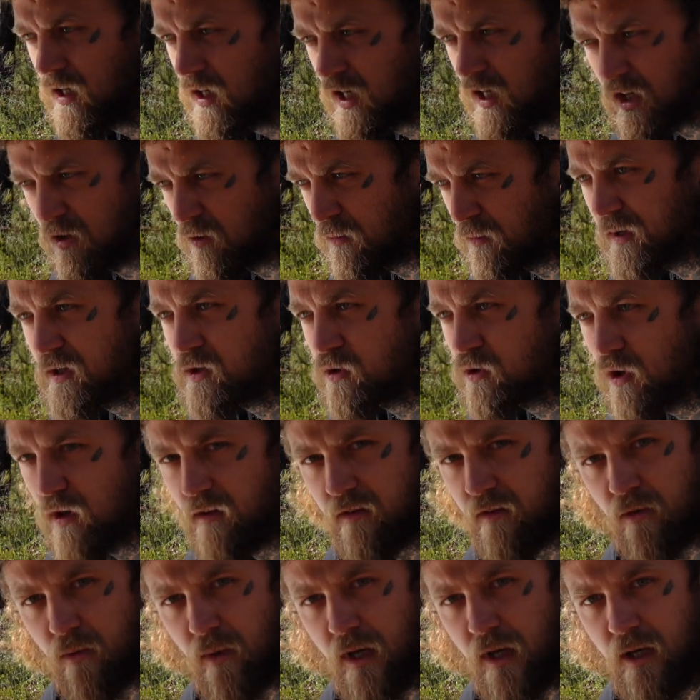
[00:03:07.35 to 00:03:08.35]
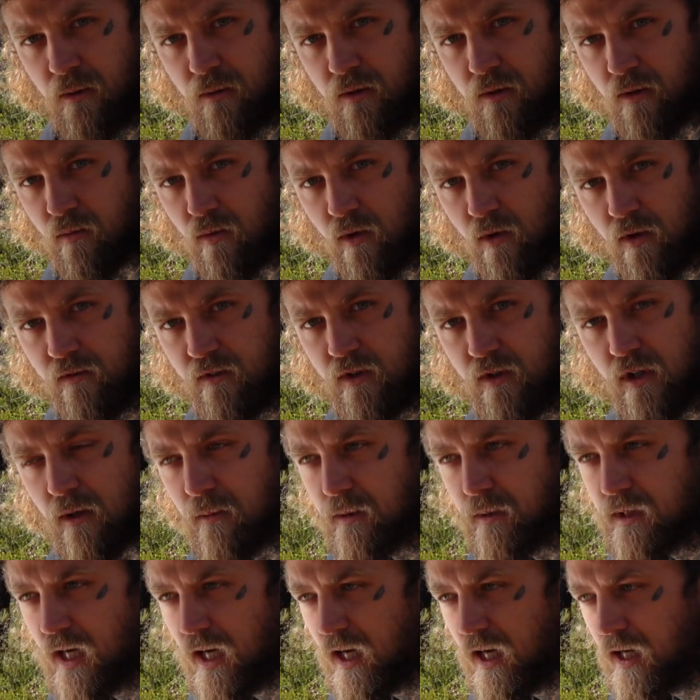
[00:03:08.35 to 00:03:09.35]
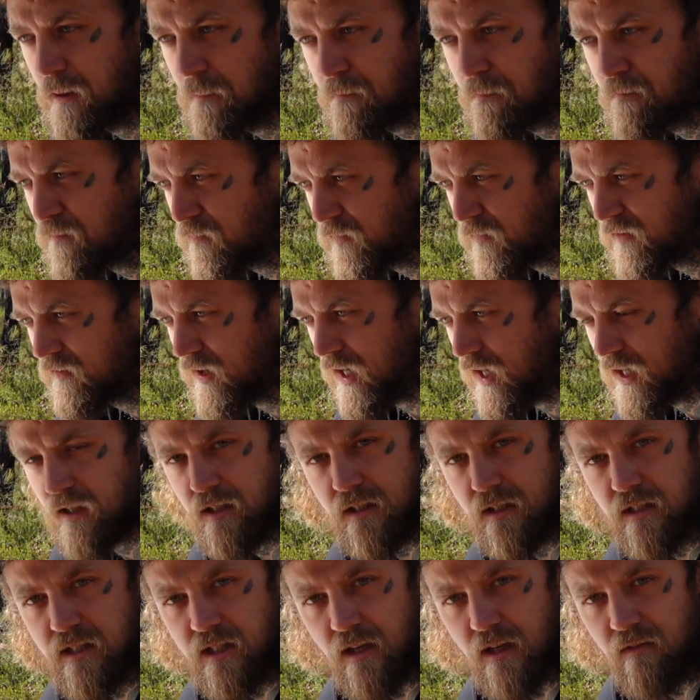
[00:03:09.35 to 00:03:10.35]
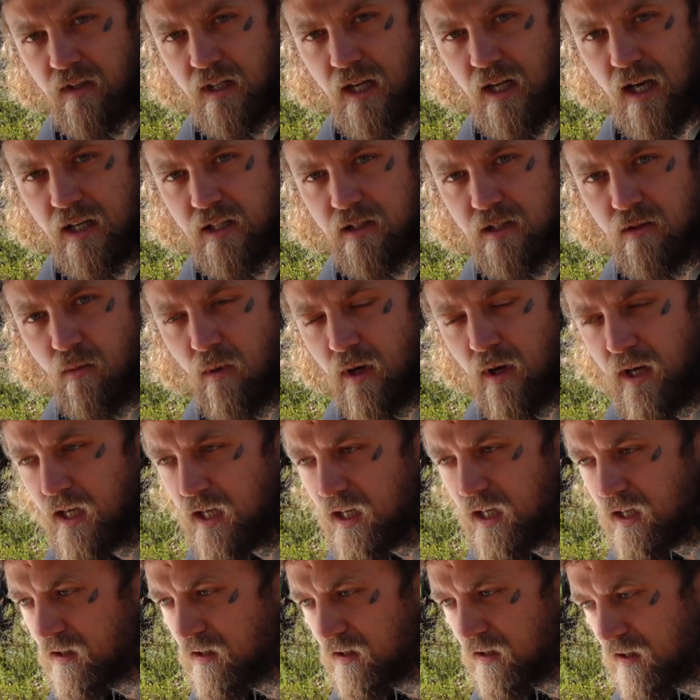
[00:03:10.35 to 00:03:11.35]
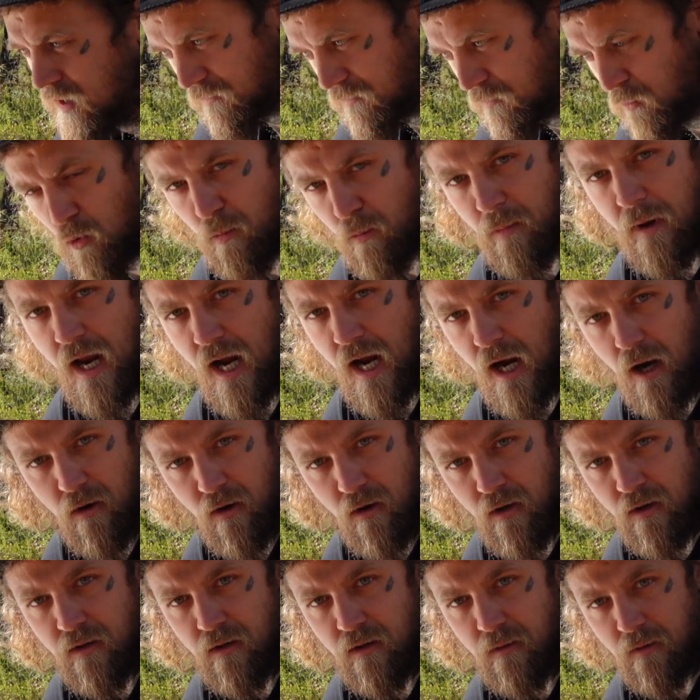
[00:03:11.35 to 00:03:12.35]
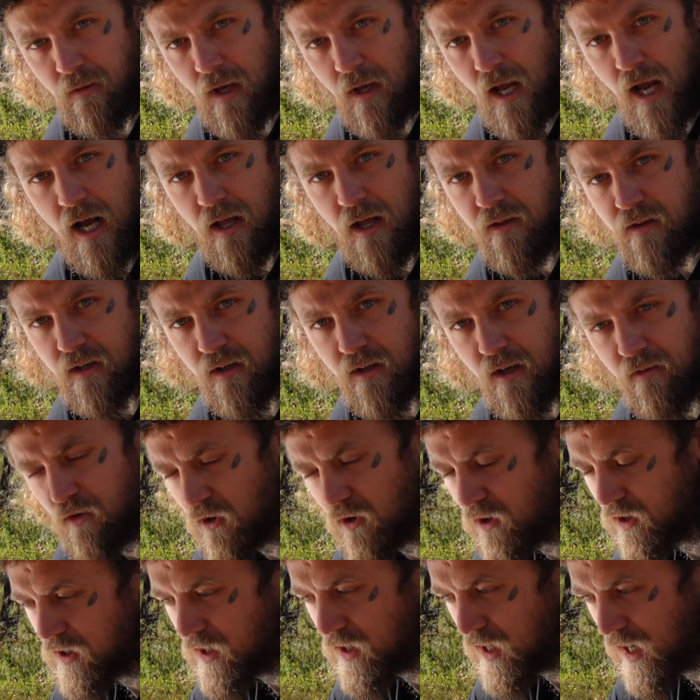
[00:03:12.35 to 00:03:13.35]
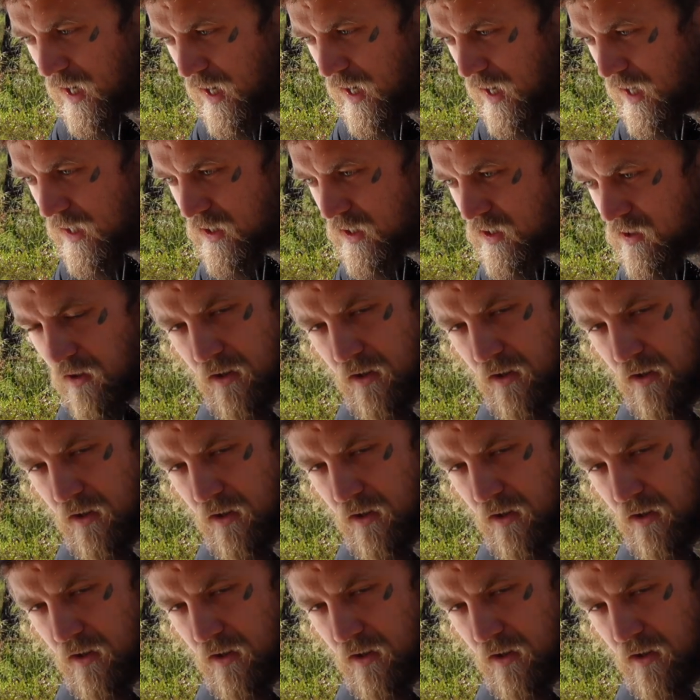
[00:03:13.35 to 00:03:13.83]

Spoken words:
I don't want to be driving around with a rooftop tent fucking 7 days a week and more power in the car than you've got in your house.